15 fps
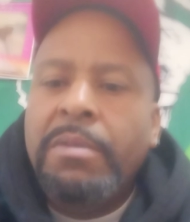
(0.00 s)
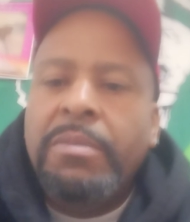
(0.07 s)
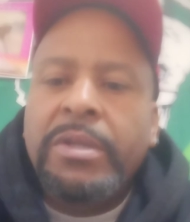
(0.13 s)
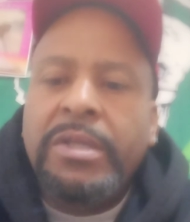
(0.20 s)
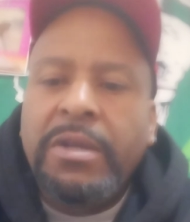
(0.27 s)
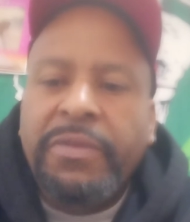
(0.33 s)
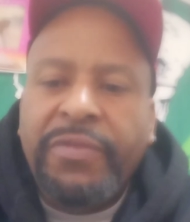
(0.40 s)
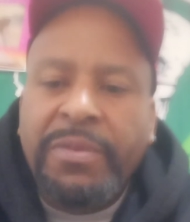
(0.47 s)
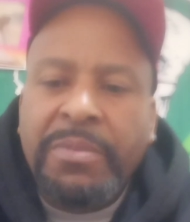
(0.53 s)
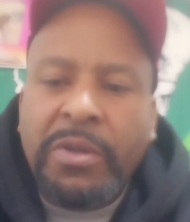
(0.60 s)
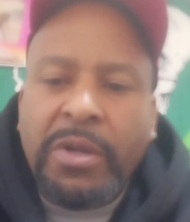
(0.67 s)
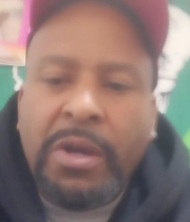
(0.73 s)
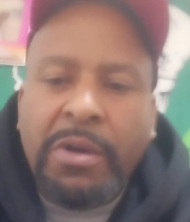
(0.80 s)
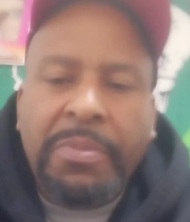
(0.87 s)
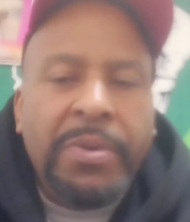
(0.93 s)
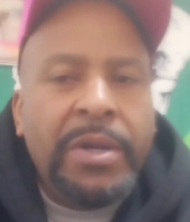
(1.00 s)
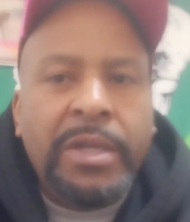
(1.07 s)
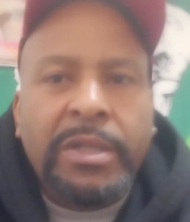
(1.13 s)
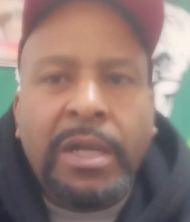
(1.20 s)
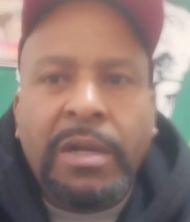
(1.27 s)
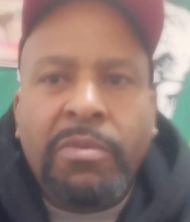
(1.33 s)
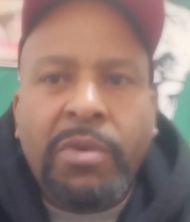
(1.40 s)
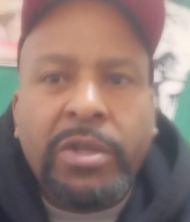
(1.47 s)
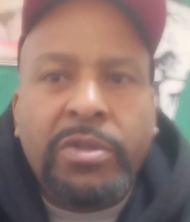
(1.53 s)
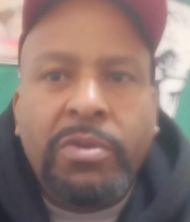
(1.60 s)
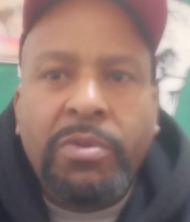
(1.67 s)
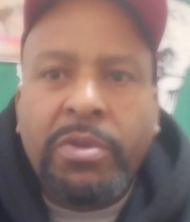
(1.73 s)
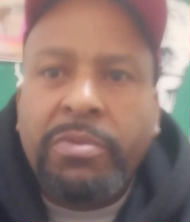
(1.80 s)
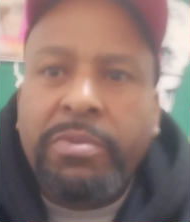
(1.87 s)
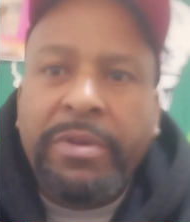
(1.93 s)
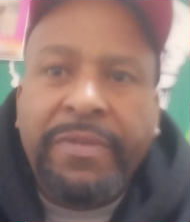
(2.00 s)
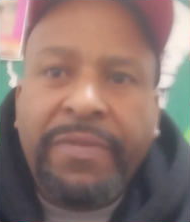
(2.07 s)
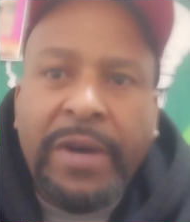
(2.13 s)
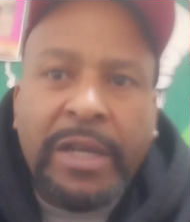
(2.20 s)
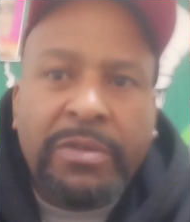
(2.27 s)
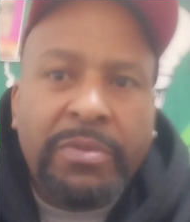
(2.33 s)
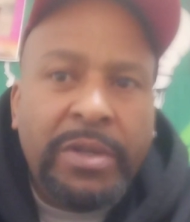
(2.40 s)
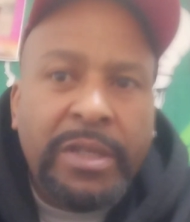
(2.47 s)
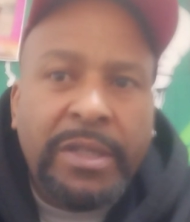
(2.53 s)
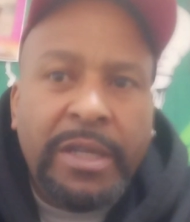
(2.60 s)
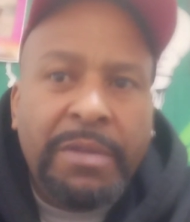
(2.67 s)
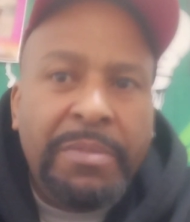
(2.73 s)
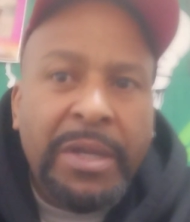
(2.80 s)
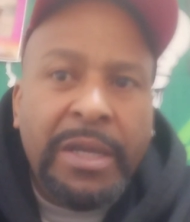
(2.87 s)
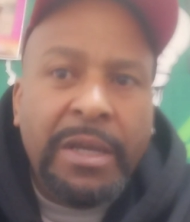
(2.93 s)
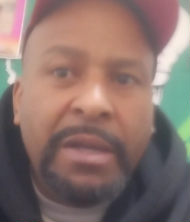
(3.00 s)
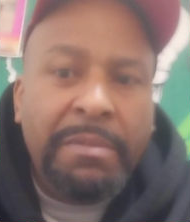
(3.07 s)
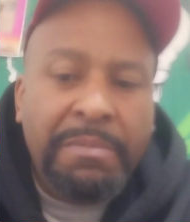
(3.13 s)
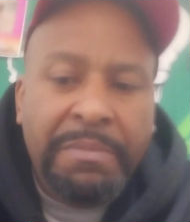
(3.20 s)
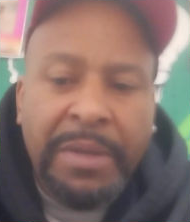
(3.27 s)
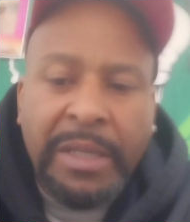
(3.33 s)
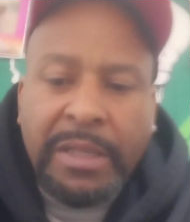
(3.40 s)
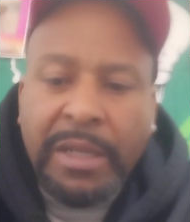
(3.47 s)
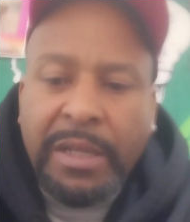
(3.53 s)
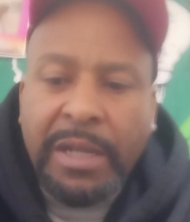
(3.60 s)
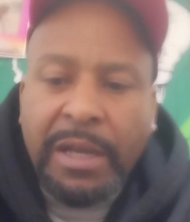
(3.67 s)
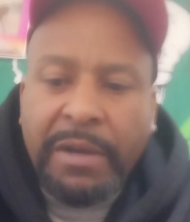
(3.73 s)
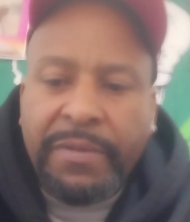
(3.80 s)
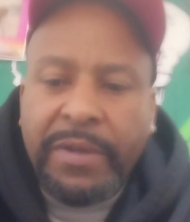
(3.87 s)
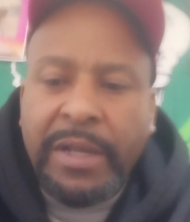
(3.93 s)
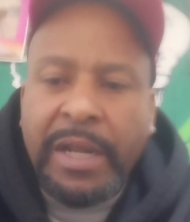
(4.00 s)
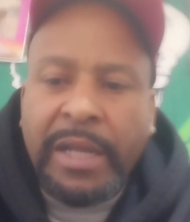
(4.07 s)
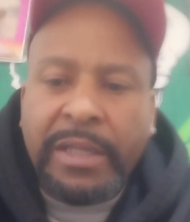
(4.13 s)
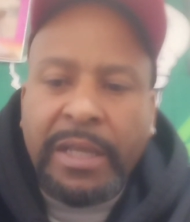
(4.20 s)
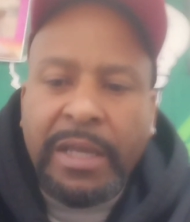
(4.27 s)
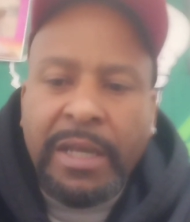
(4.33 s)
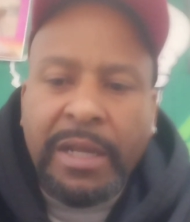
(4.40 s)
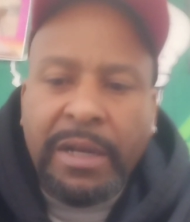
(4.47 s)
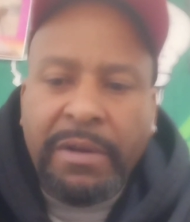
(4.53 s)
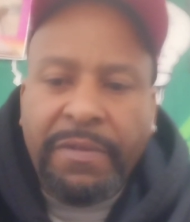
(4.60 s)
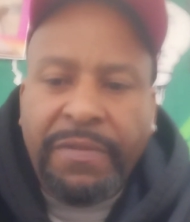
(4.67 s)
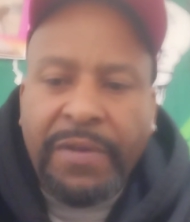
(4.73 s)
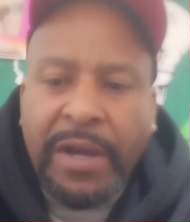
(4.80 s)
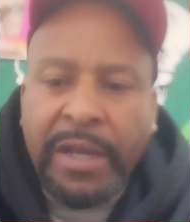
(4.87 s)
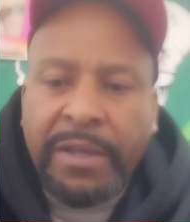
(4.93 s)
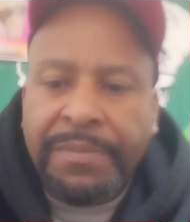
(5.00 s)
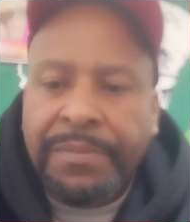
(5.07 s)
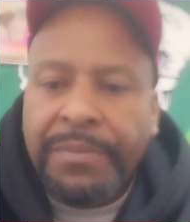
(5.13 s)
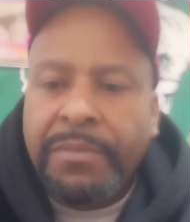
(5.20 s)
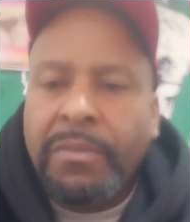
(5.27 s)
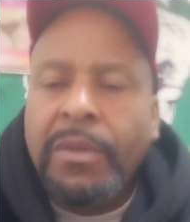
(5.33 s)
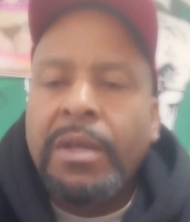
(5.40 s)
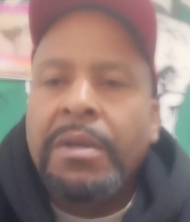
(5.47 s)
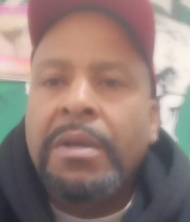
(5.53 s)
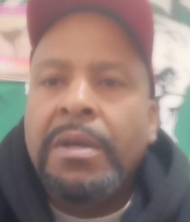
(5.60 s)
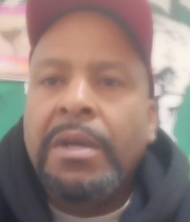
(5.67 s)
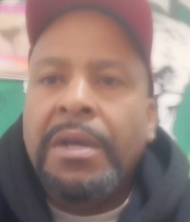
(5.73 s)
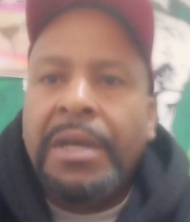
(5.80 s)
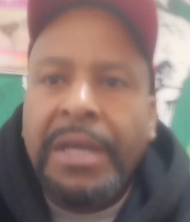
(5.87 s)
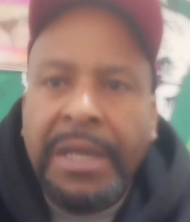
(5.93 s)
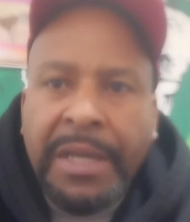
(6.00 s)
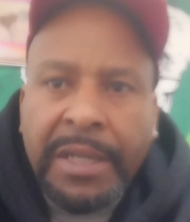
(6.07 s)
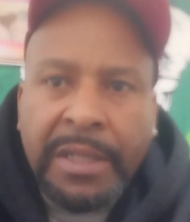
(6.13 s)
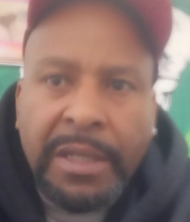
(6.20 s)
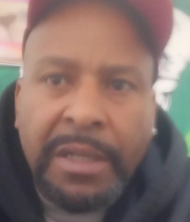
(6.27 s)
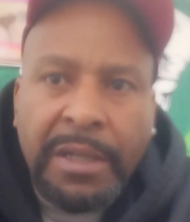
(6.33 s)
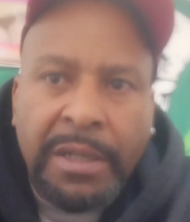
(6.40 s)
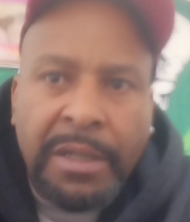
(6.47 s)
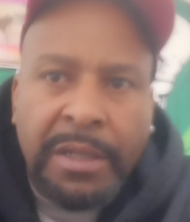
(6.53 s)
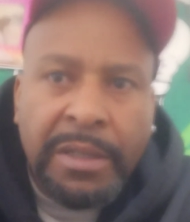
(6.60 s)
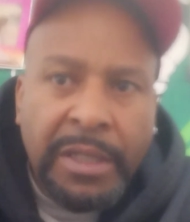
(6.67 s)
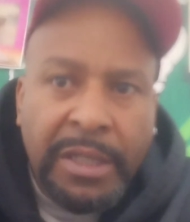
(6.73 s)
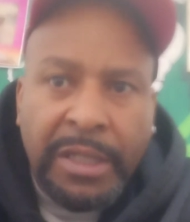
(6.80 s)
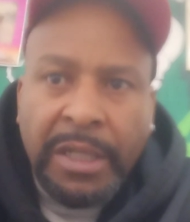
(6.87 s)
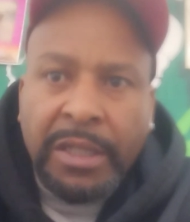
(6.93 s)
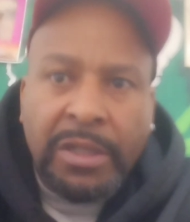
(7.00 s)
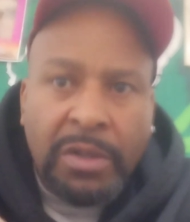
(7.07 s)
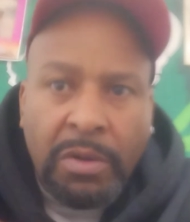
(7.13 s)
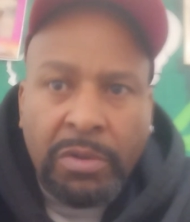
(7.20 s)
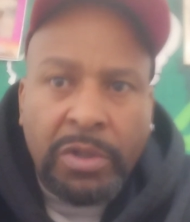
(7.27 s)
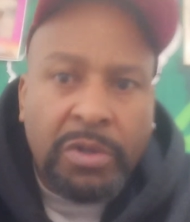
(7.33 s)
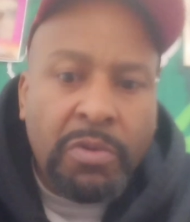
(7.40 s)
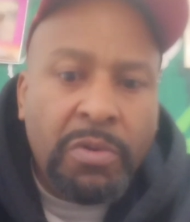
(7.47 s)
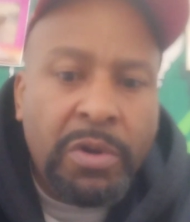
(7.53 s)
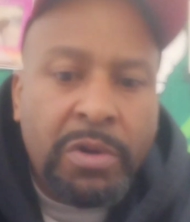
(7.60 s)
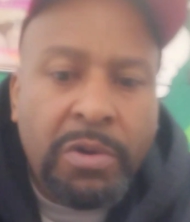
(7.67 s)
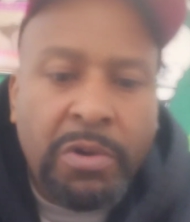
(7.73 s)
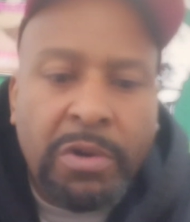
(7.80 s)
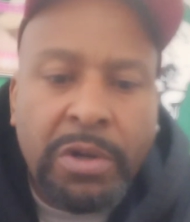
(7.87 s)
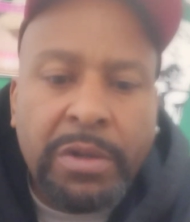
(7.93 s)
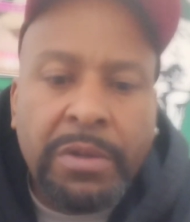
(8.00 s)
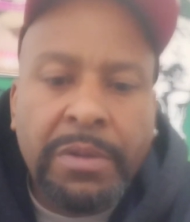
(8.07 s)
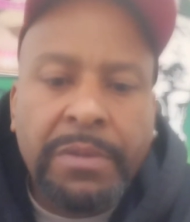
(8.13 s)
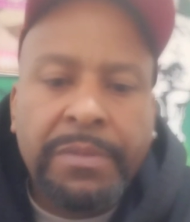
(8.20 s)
But Teofimo Lopez, I only watched two or three fights where this nigga been getting beat to death. And at the end of the fight, he get the uh, decision on the scorecard.